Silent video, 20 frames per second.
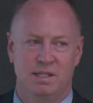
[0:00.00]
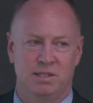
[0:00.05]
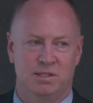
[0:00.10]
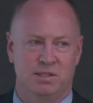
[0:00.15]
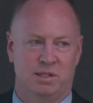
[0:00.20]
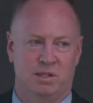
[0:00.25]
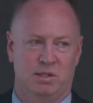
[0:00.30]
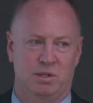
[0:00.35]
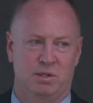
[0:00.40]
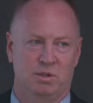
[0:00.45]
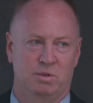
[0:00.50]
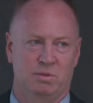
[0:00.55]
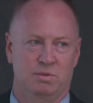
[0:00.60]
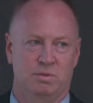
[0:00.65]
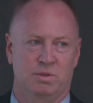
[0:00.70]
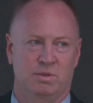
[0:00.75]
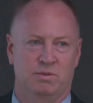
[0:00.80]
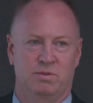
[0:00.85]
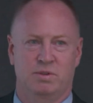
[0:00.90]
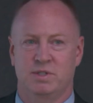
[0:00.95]
So
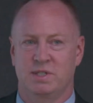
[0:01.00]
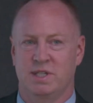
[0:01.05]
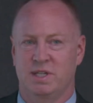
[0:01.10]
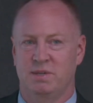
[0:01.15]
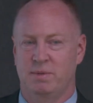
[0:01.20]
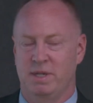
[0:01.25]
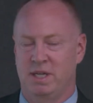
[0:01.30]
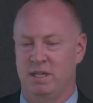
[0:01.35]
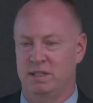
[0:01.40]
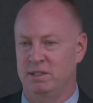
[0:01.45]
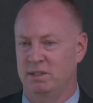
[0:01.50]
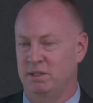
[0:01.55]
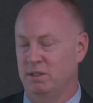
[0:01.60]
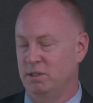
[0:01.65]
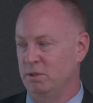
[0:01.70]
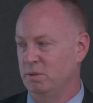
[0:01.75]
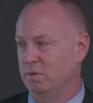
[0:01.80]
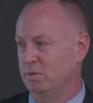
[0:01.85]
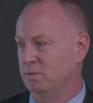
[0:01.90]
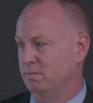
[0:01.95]
the first thing we had to
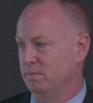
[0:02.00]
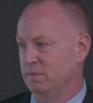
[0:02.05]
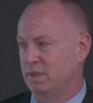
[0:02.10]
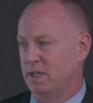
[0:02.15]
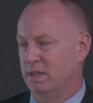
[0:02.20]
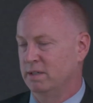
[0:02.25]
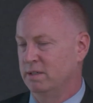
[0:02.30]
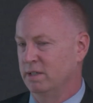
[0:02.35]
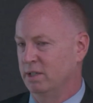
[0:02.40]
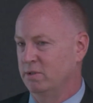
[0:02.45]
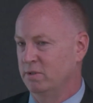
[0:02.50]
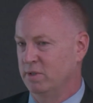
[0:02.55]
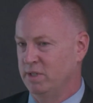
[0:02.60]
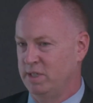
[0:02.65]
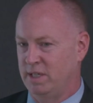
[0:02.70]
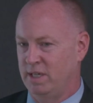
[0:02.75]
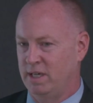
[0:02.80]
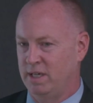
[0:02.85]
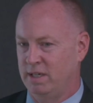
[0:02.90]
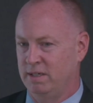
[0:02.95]
do, kind of like
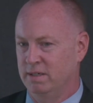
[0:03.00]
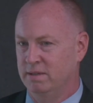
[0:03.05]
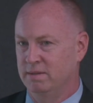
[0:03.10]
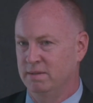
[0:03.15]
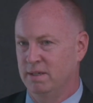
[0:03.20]
Chrissy at